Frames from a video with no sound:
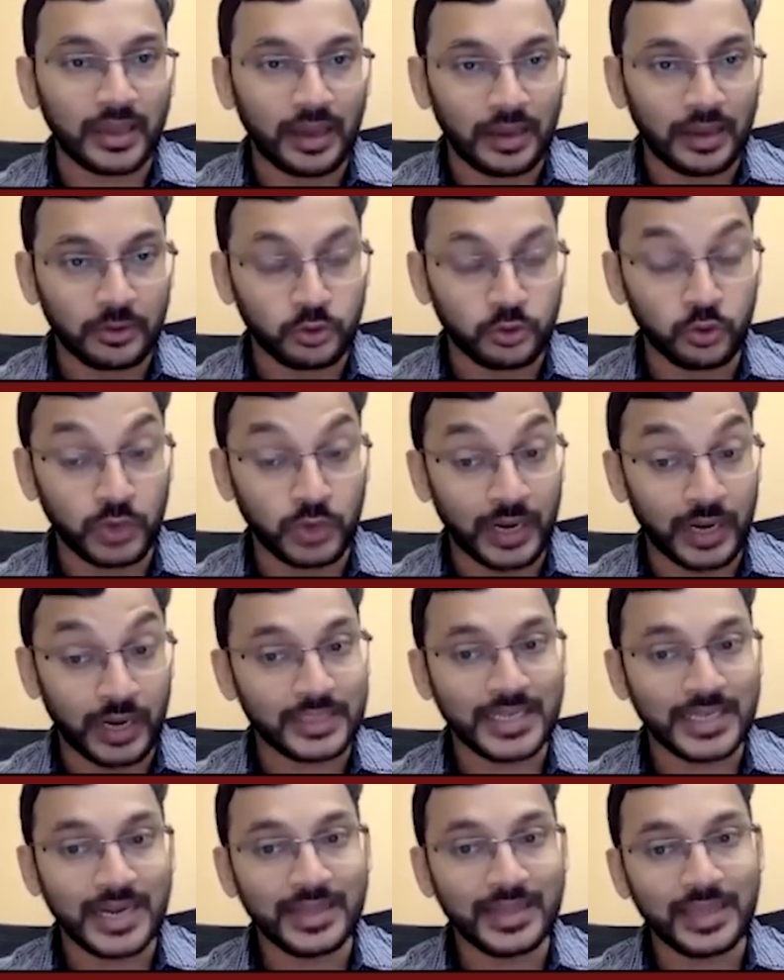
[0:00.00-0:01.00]
to
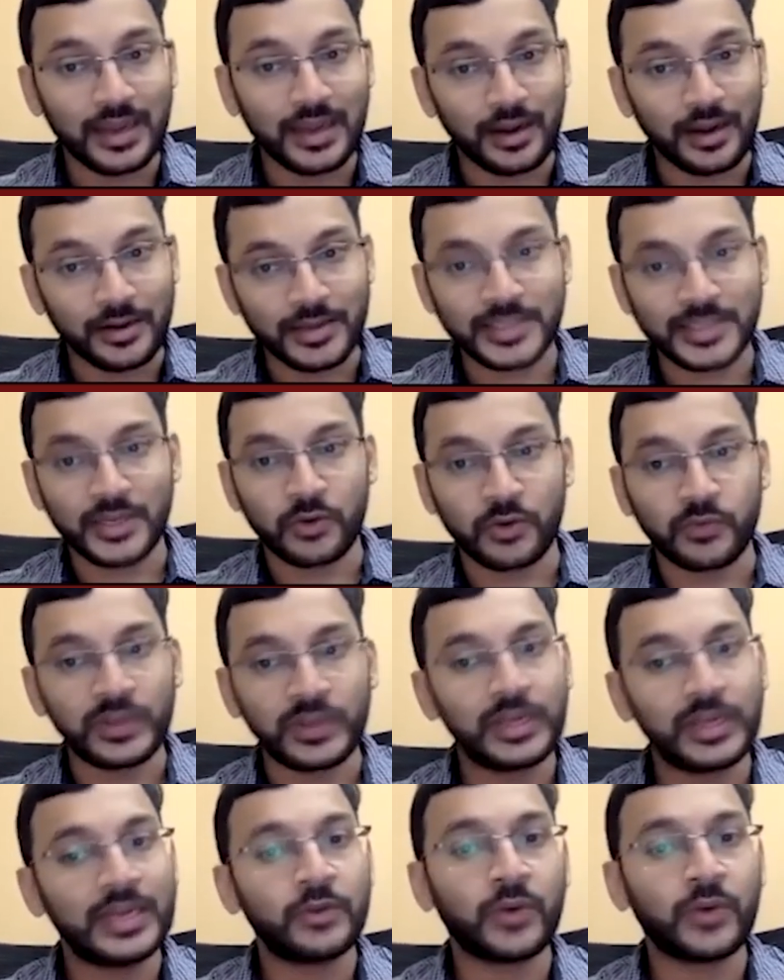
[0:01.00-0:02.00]
understand the ultrasound, we
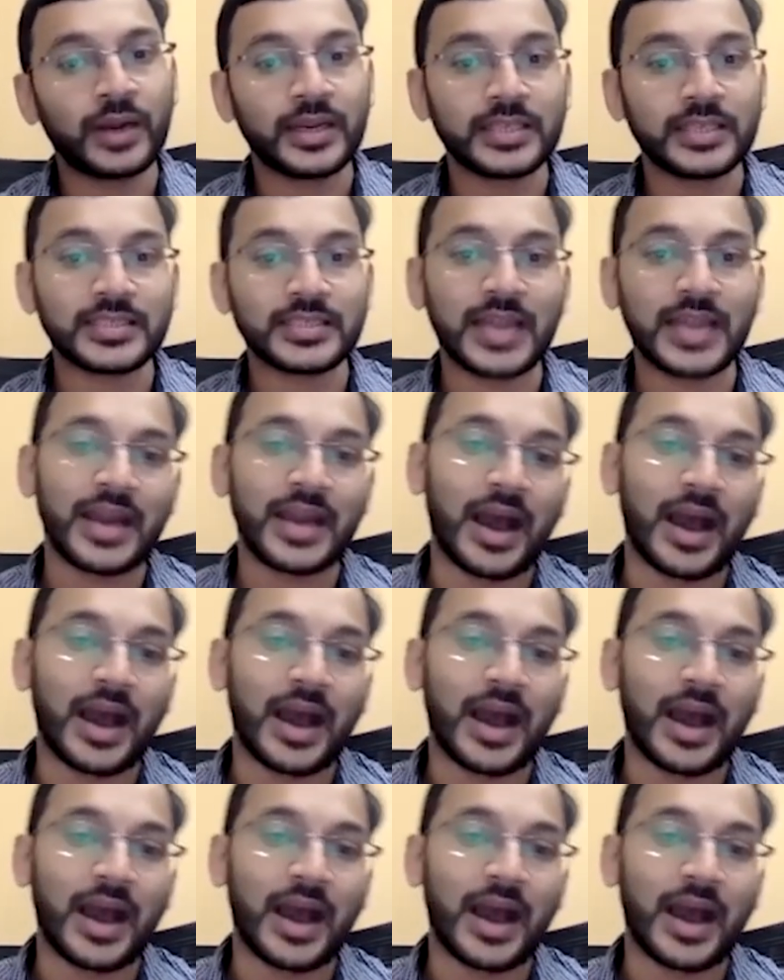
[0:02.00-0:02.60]
need to understand